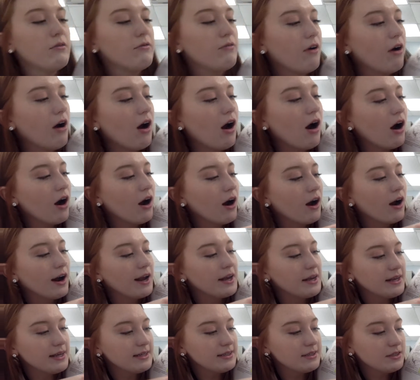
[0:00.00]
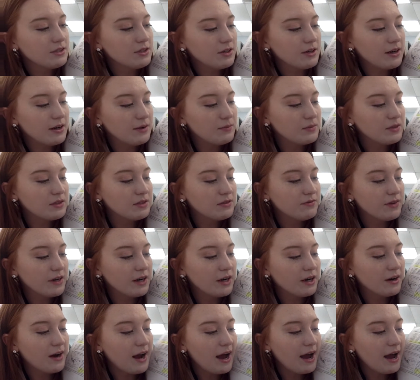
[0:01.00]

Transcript: for our eastern hemisphere,